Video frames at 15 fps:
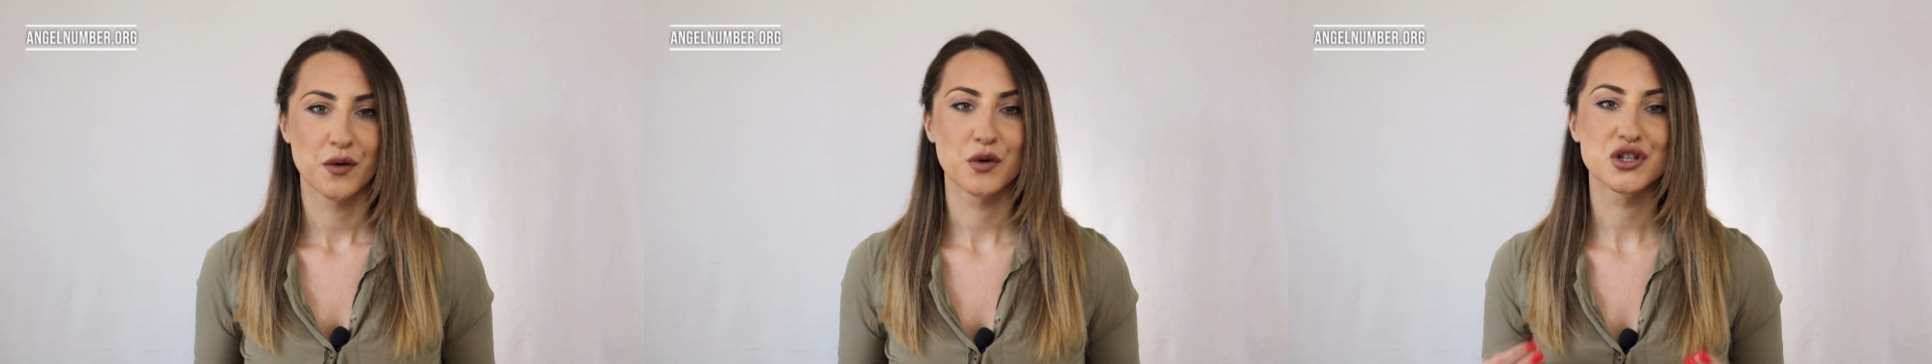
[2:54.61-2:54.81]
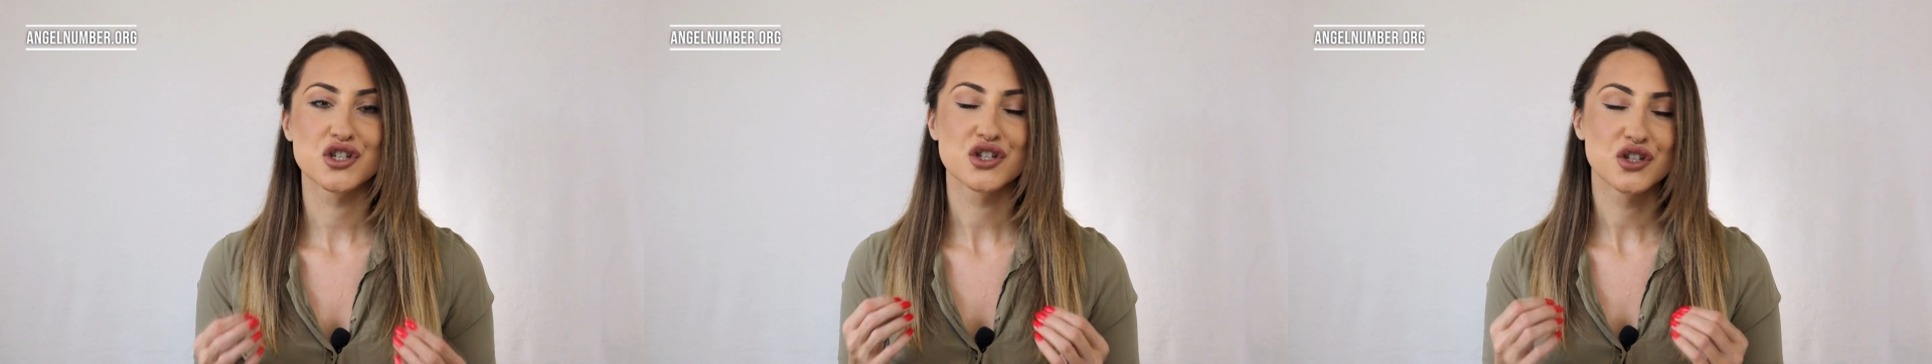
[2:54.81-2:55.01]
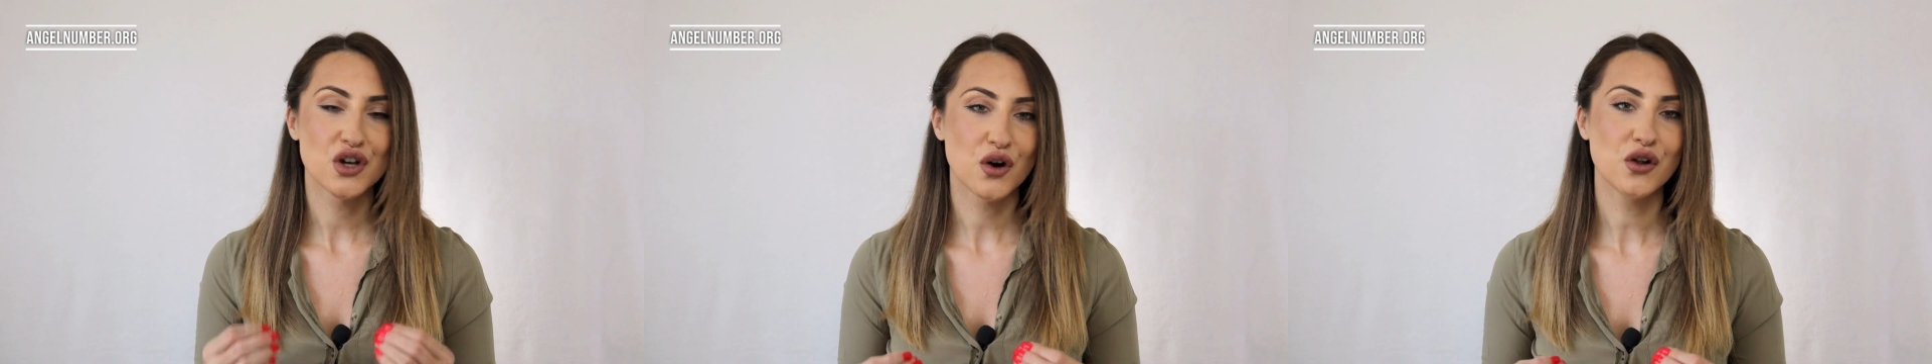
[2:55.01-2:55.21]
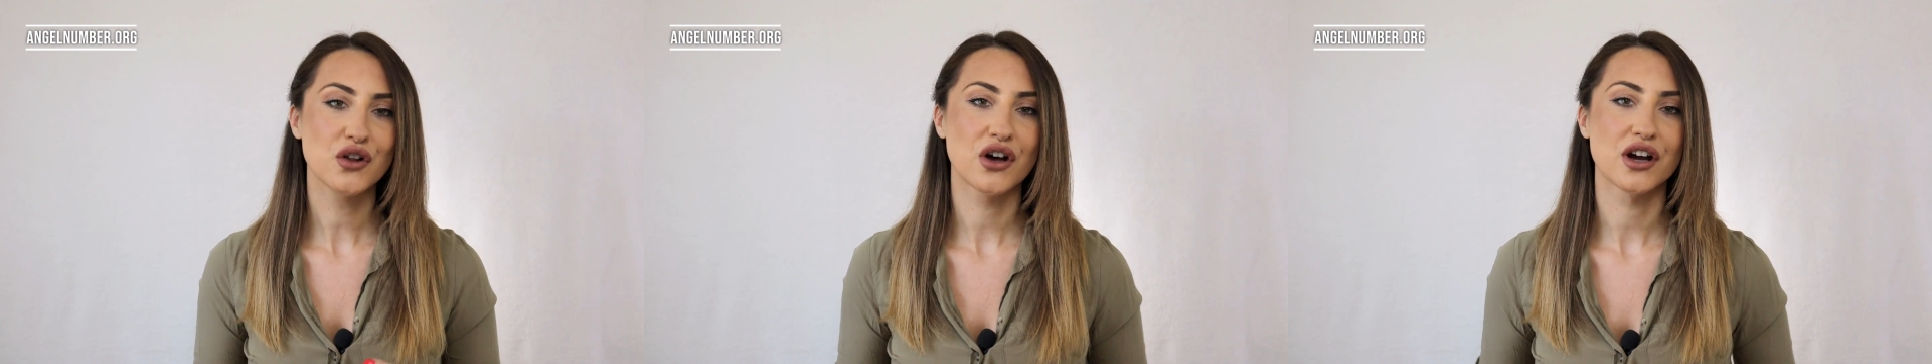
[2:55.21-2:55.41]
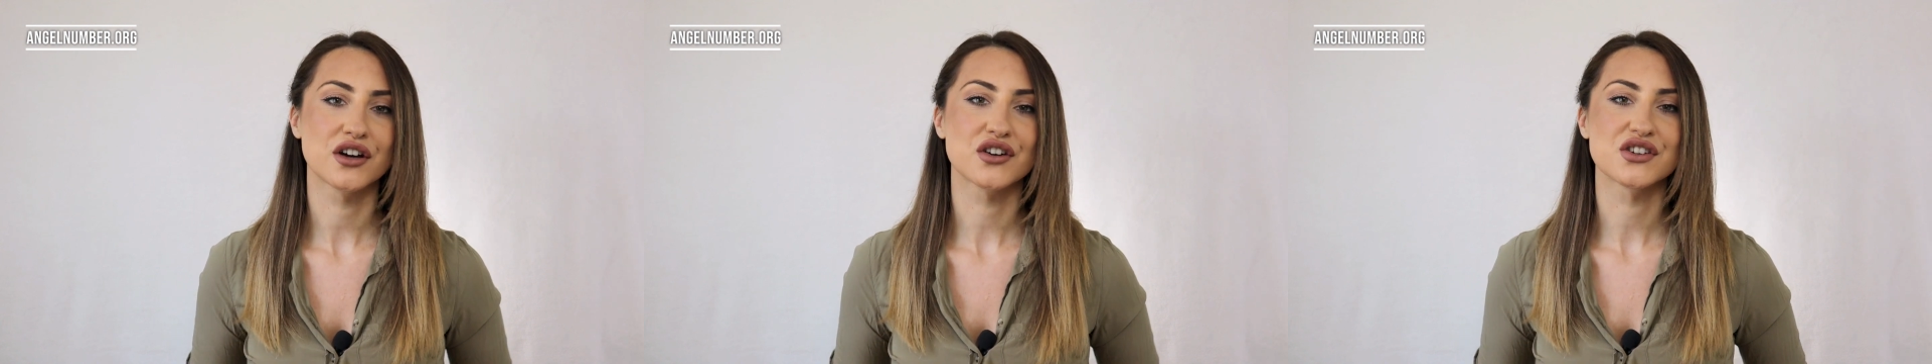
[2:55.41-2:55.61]
which no
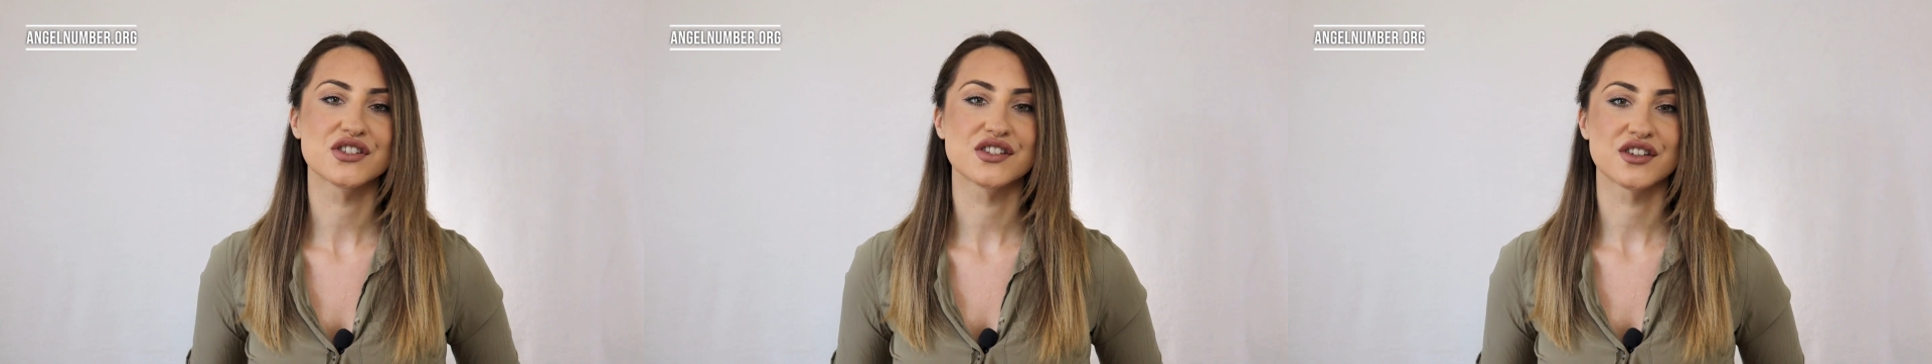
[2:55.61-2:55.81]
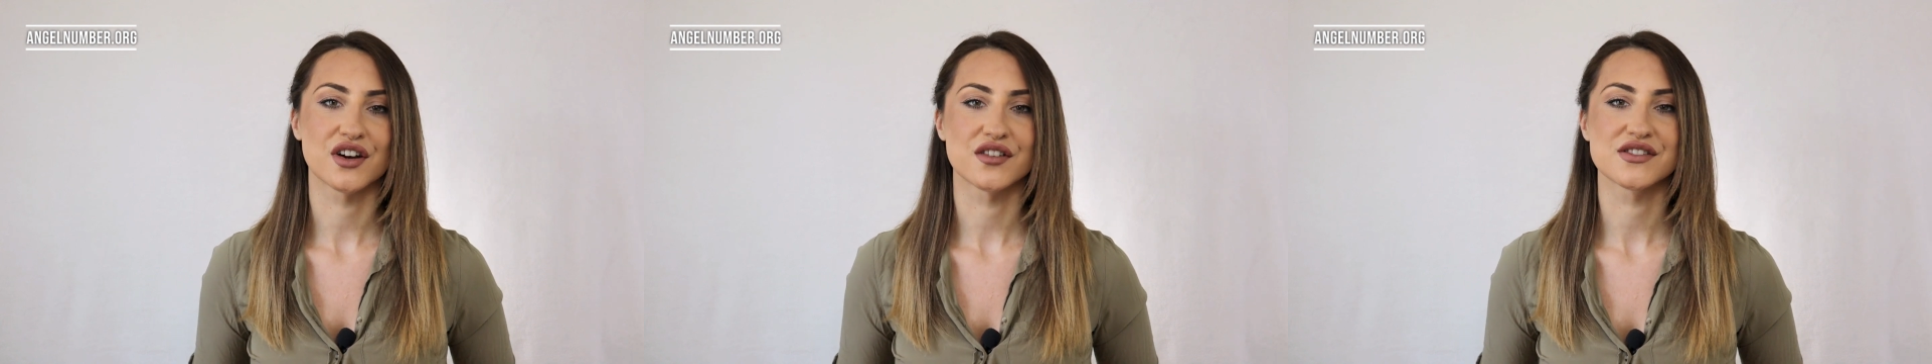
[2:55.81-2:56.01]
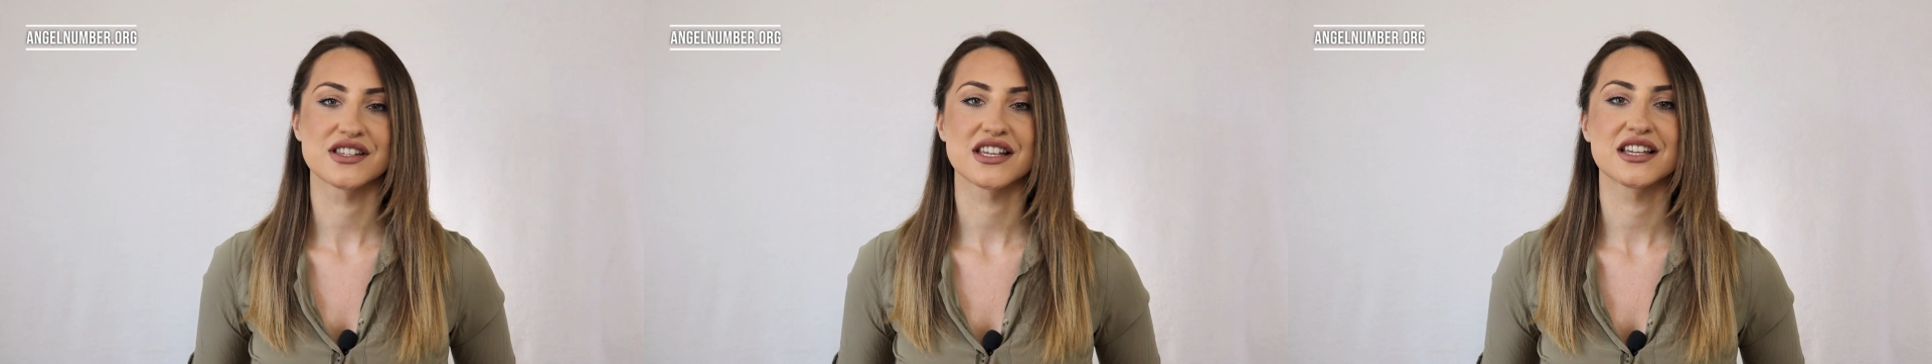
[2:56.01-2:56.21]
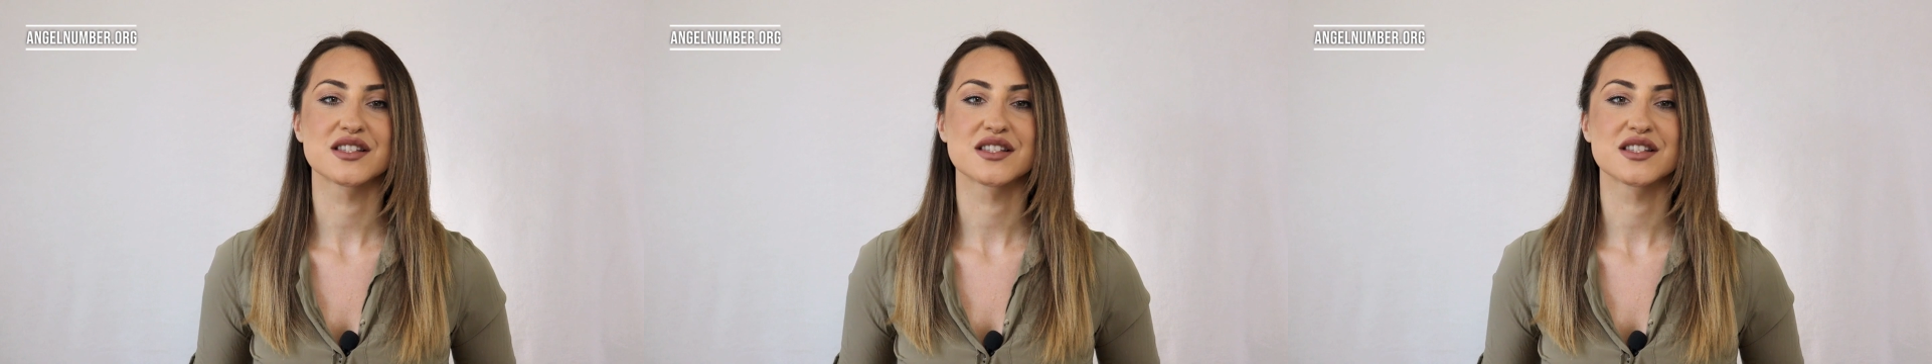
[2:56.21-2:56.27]
longer serves